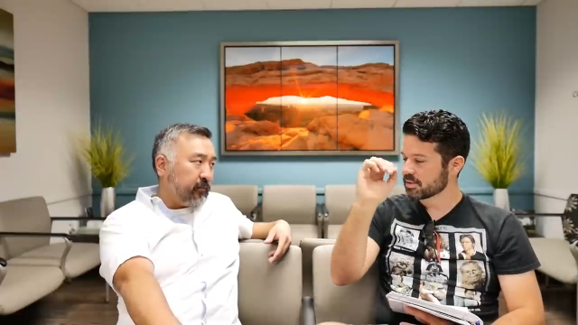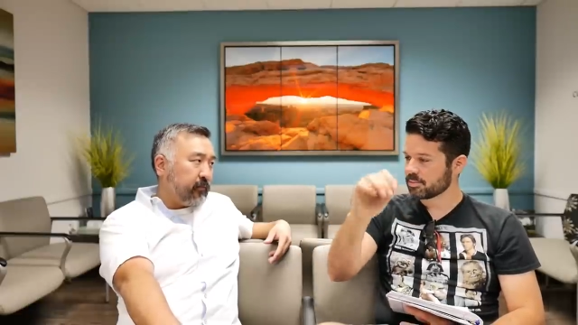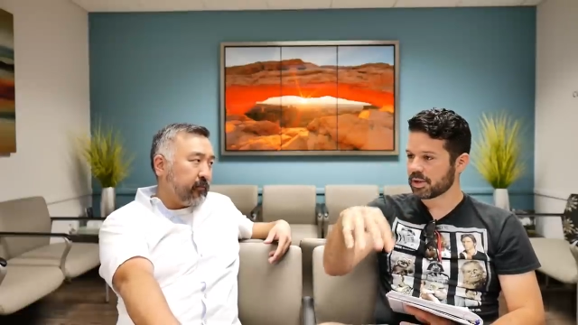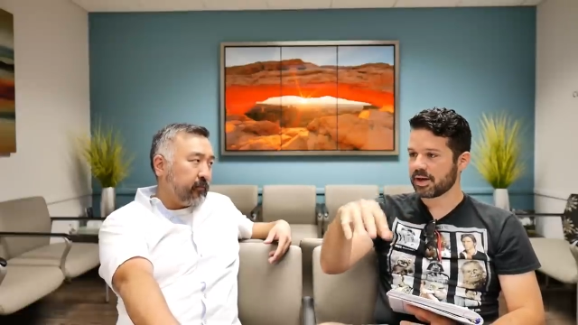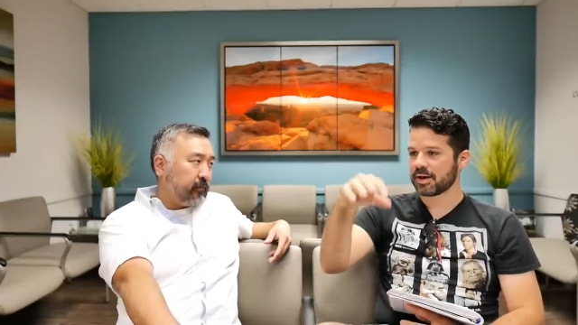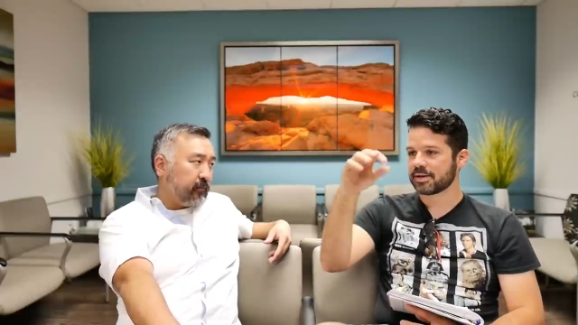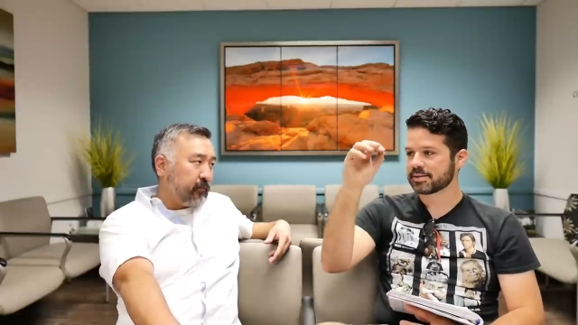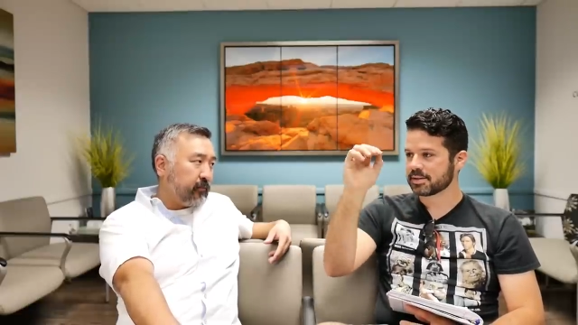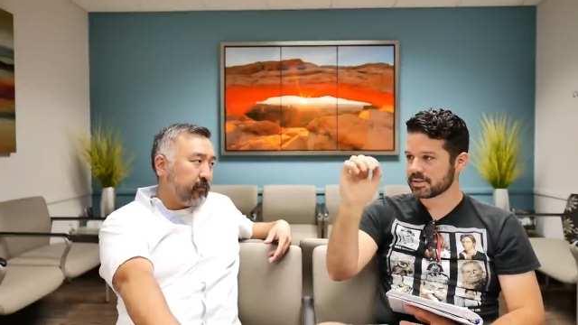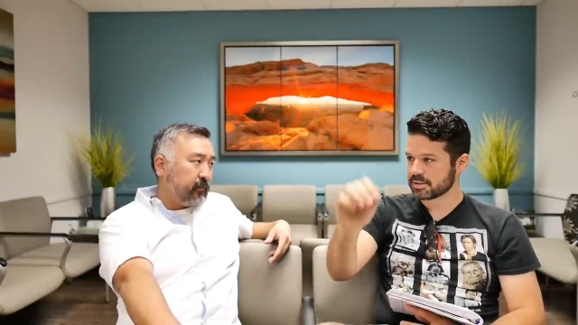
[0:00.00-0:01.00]

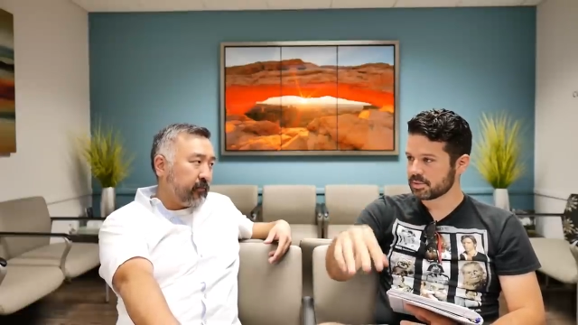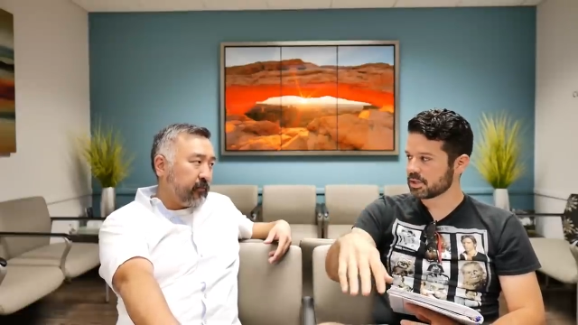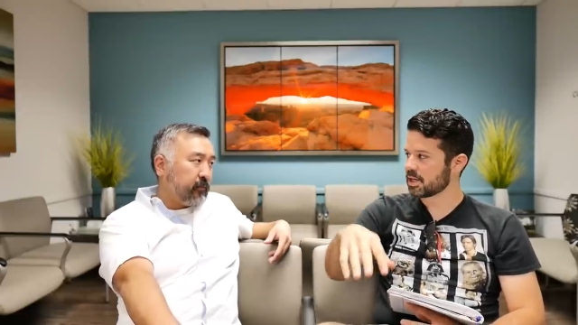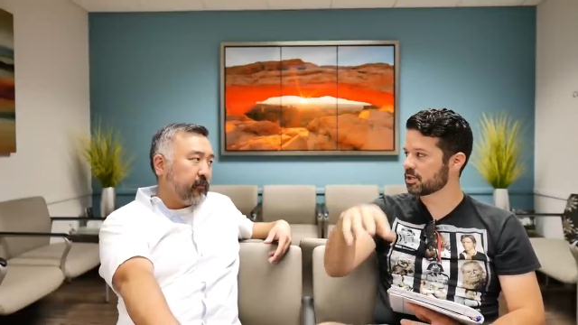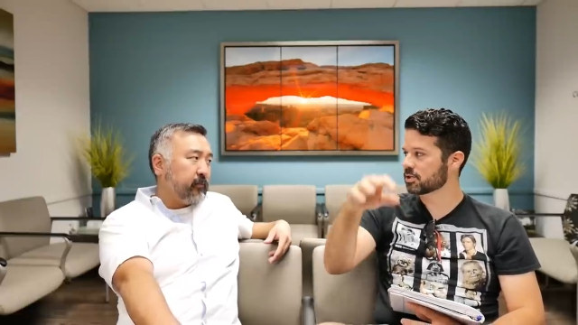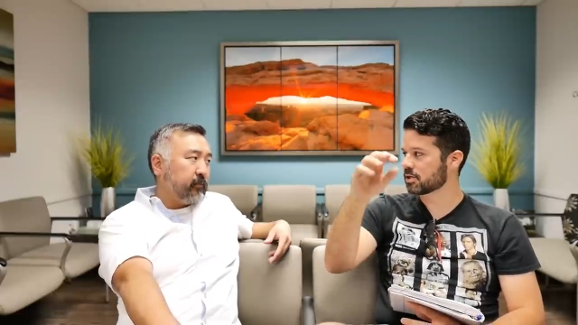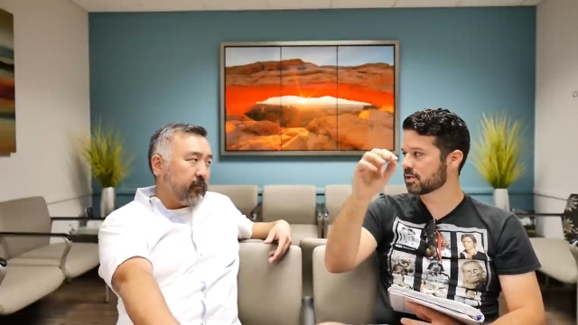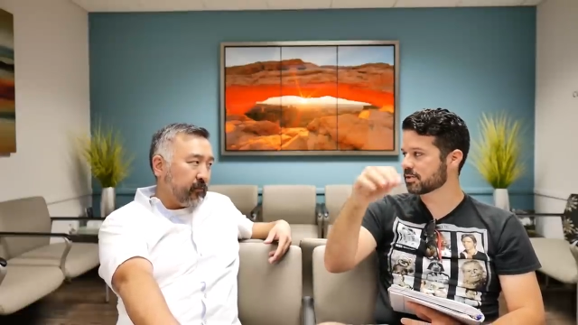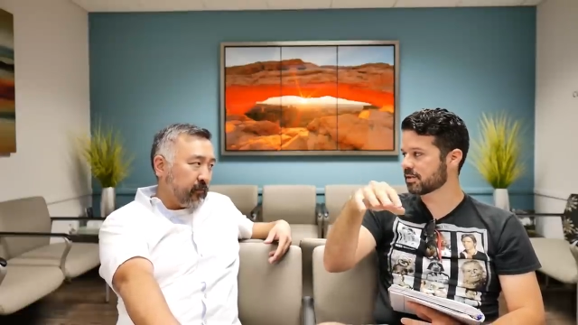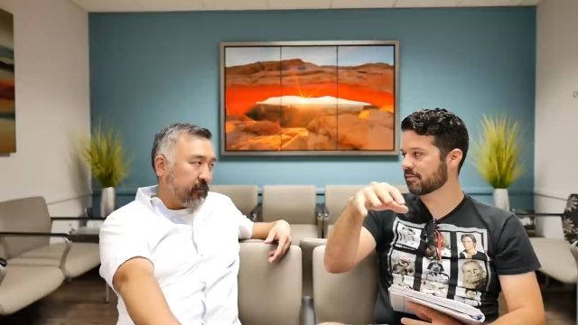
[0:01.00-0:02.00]
Speaker 1: supplies and instrumentation and
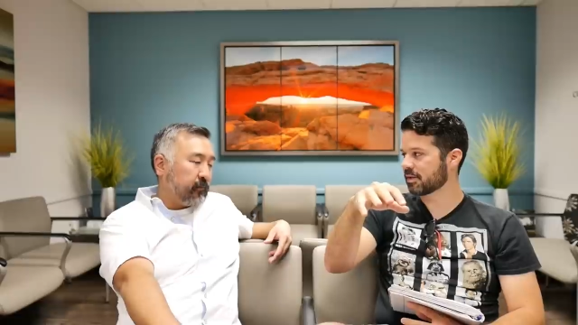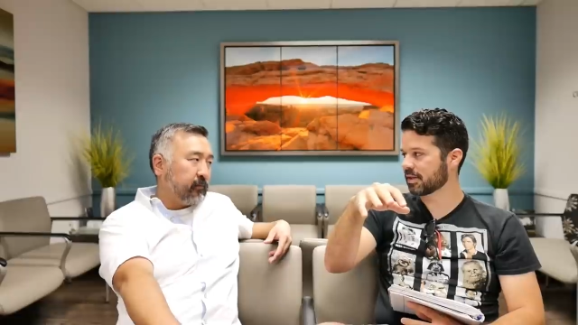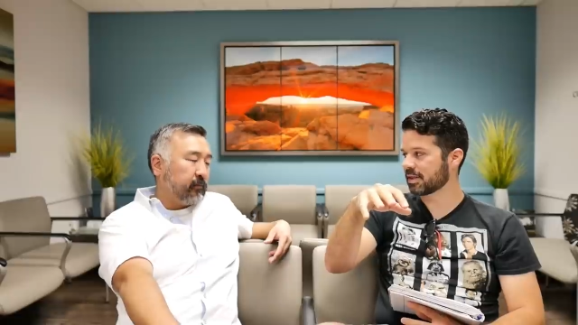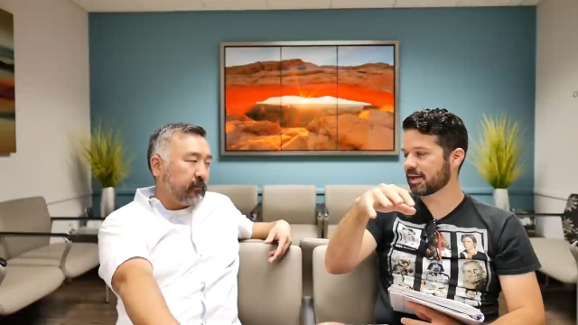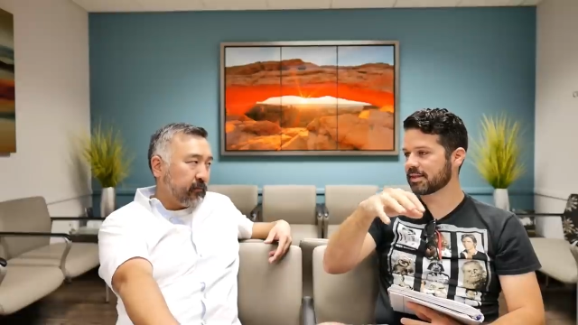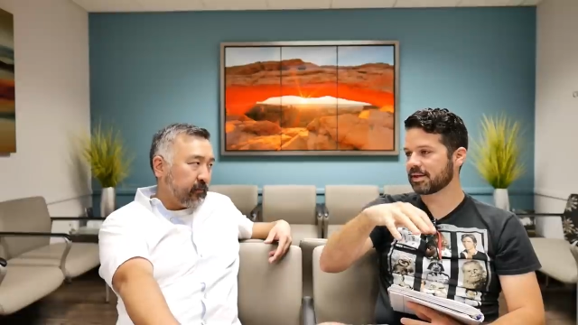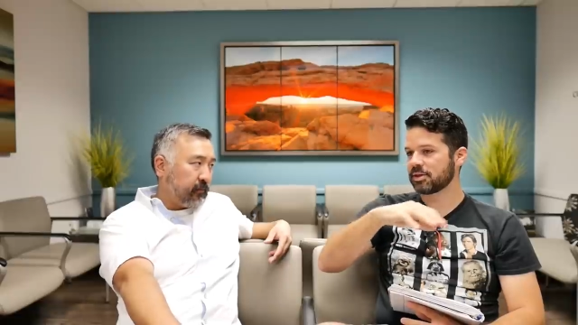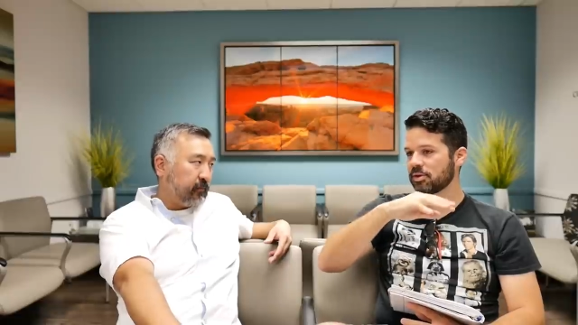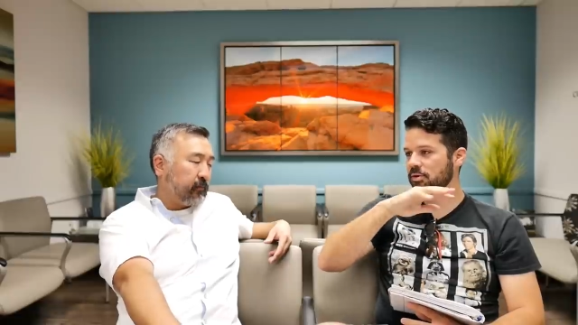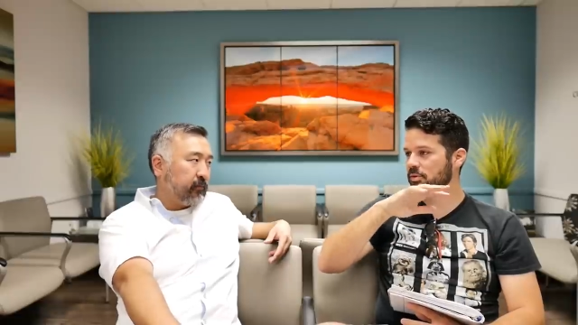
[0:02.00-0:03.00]
mm-hmm. stuff like that that
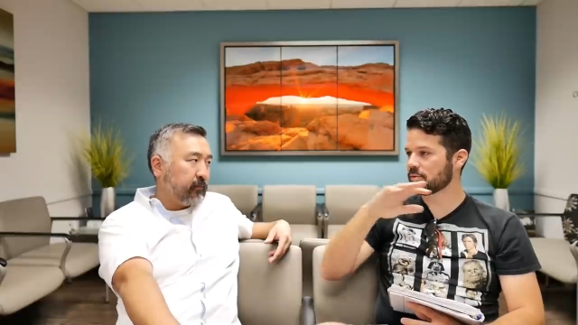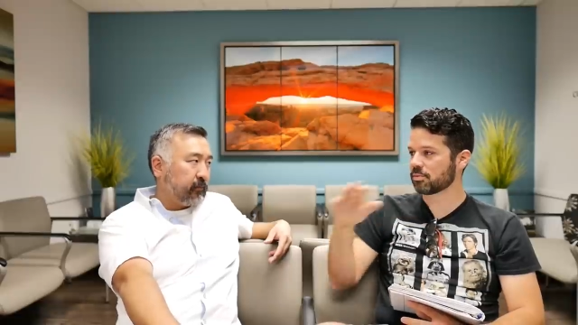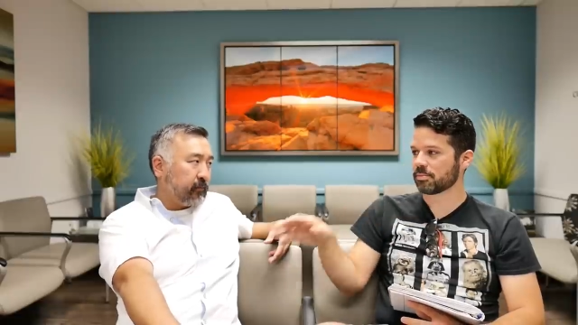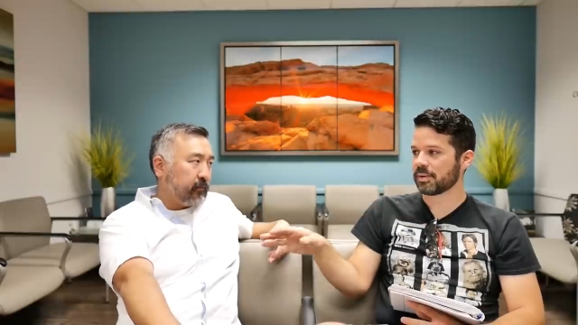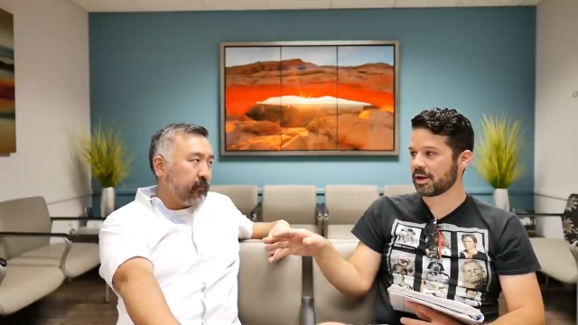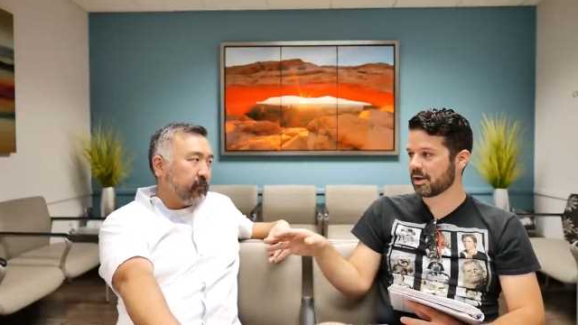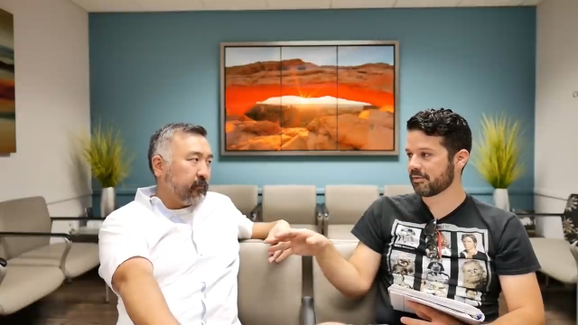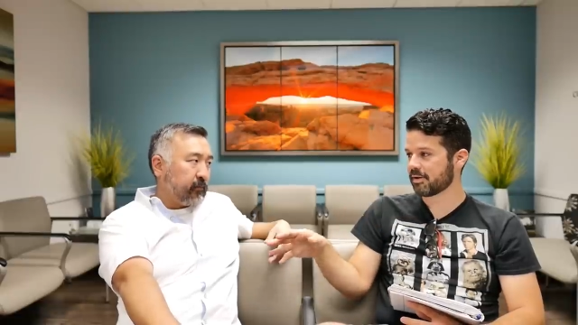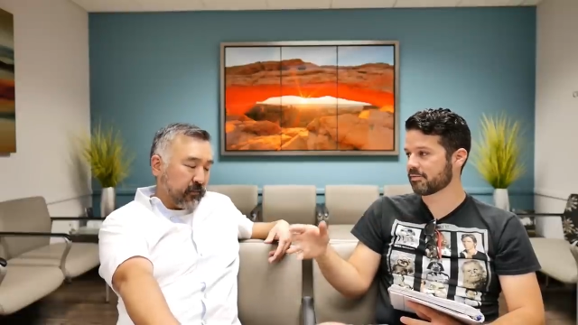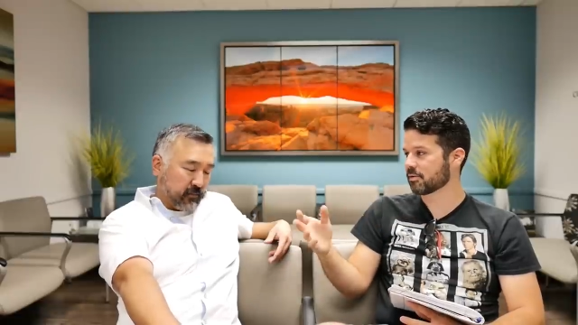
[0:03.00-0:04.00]
you may not
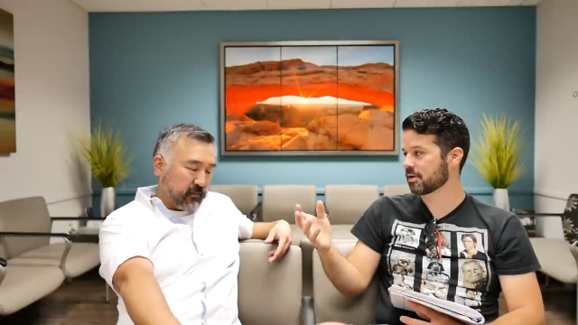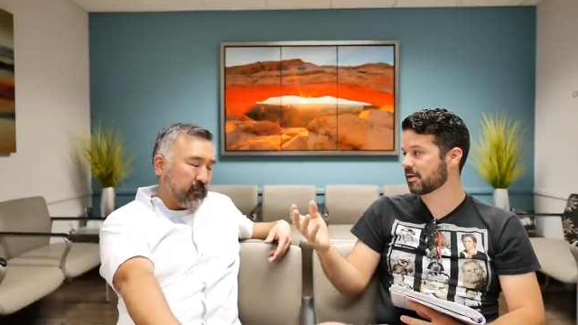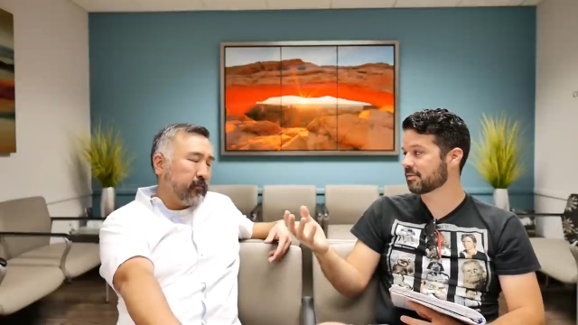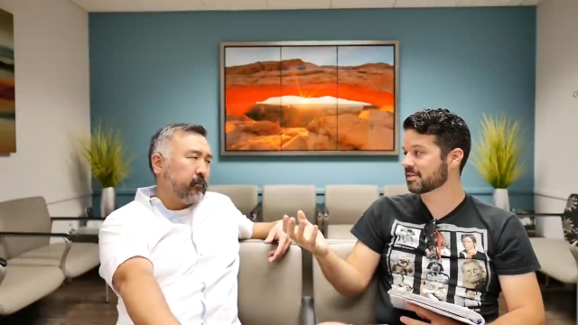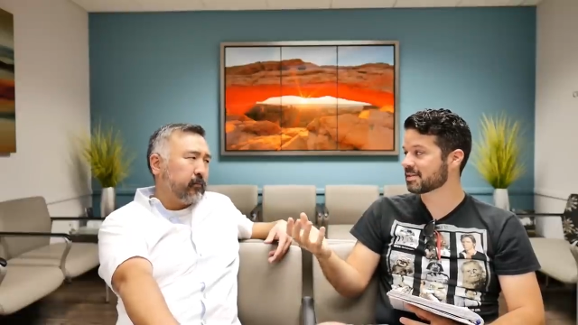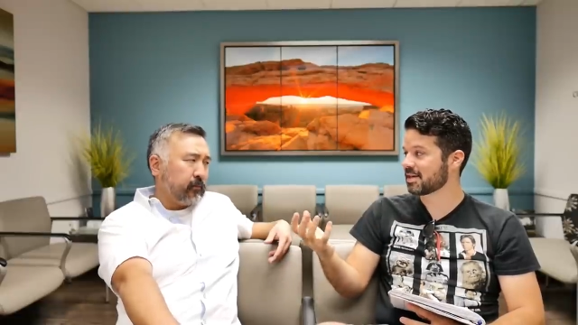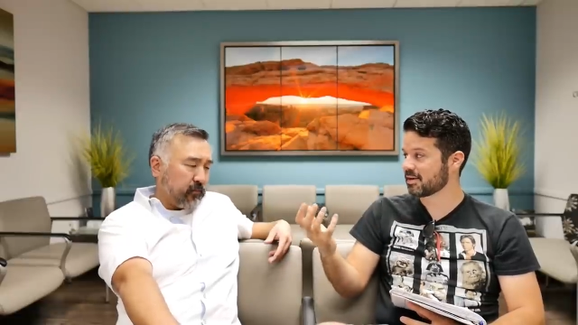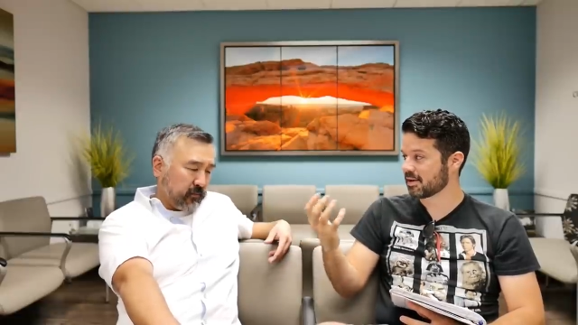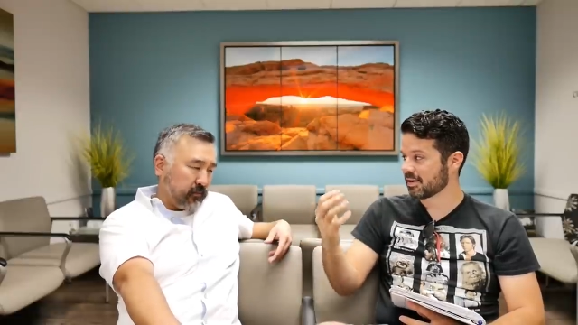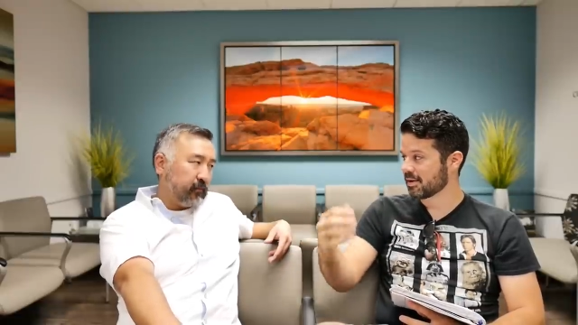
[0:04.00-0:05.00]
have ever mm-hmm. even
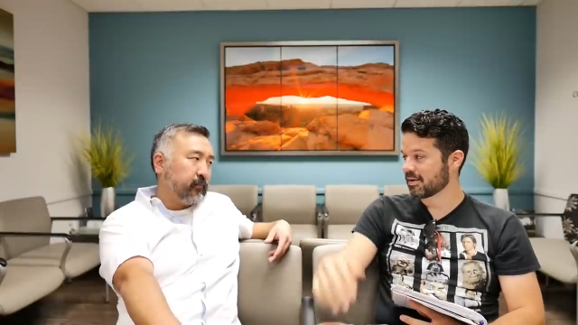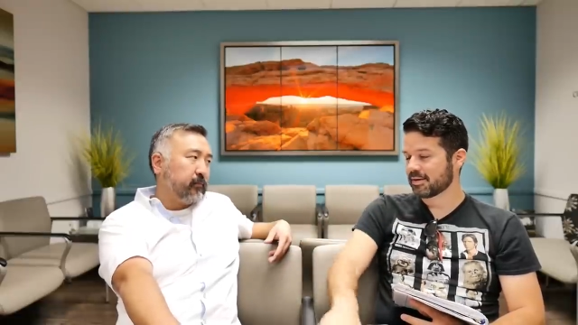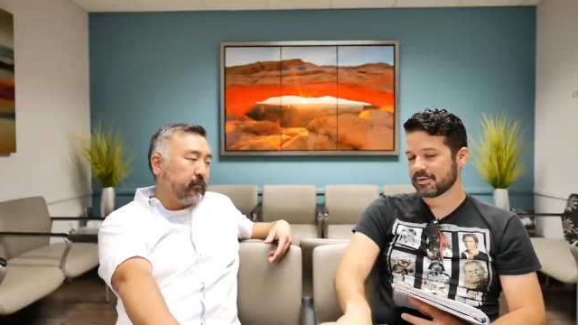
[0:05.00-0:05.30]
seen. Mm-hmm.